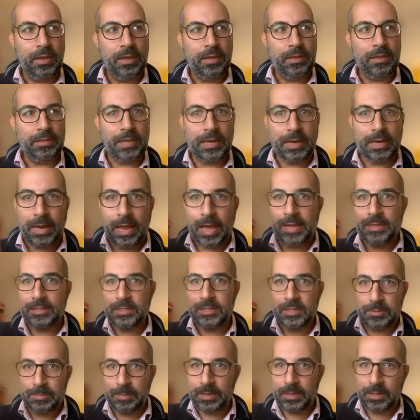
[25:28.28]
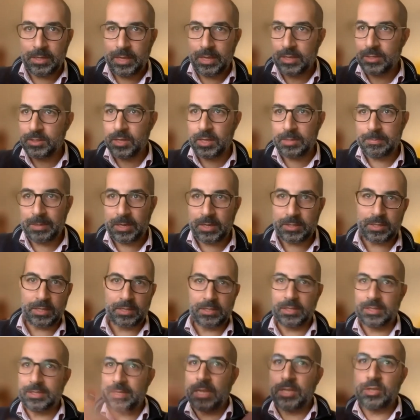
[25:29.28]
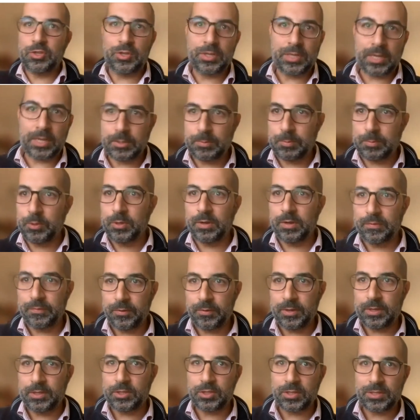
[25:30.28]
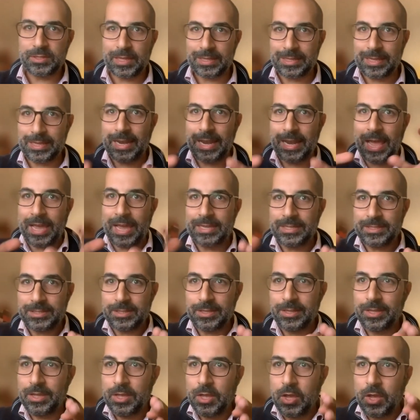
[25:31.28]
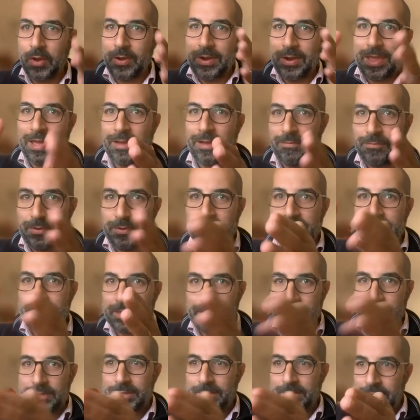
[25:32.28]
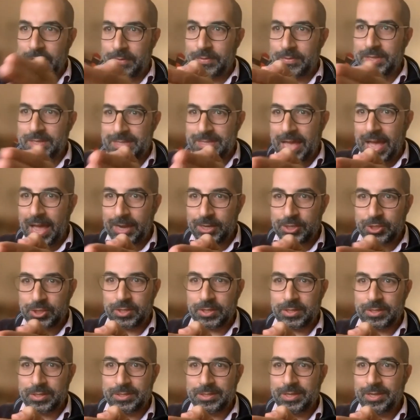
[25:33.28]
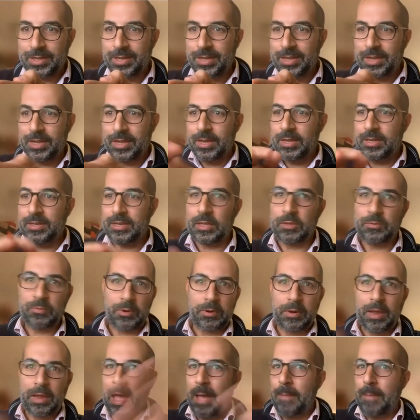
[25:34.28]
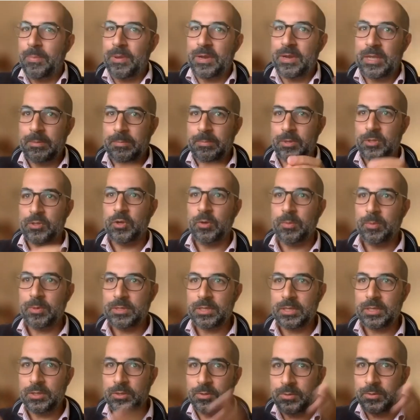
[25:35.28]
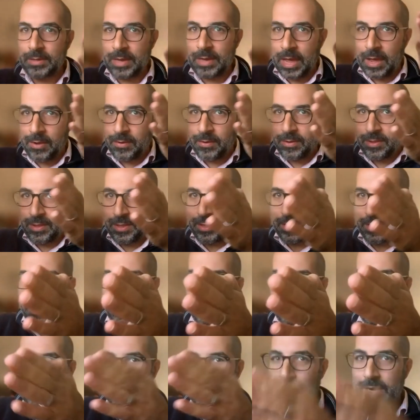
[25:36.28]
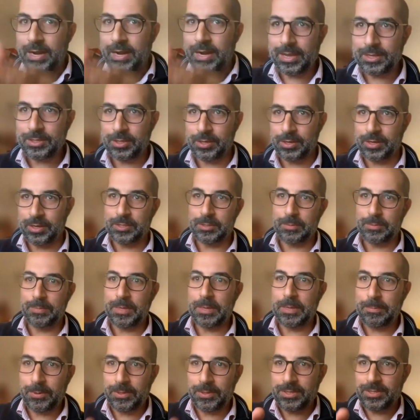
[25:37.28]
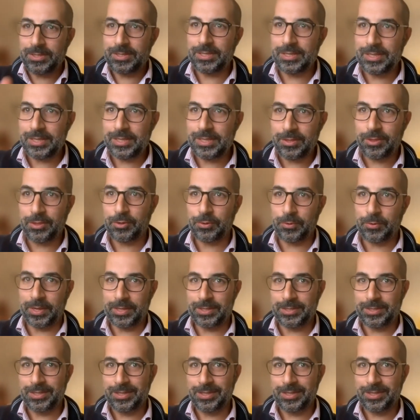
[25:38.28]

the light has been, it's not because it's a century that's beautiful, it's just that the light on everything of these actions that were happening, but nobody knew, now there's a light on it. People see through it